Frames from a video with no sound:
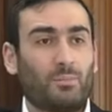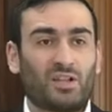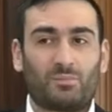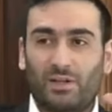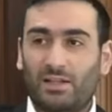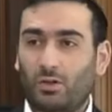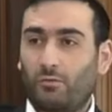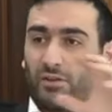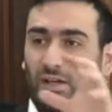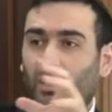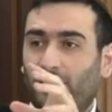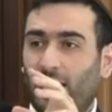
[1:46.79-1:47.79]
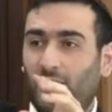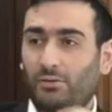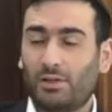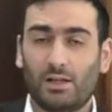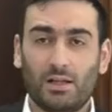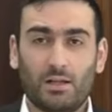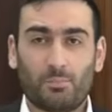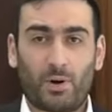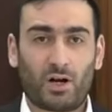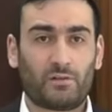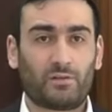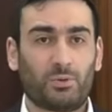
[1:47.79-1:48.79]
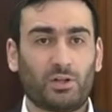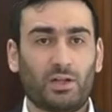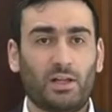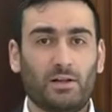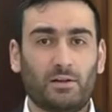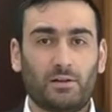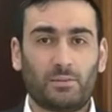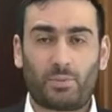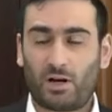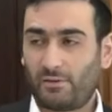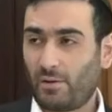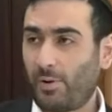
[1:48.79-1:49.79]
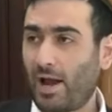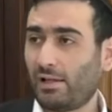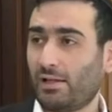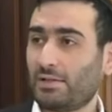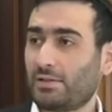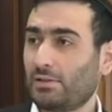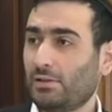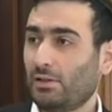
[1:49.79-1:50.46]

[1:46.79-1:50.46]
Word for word: It must be it's over there in that part of the building, part of the palace.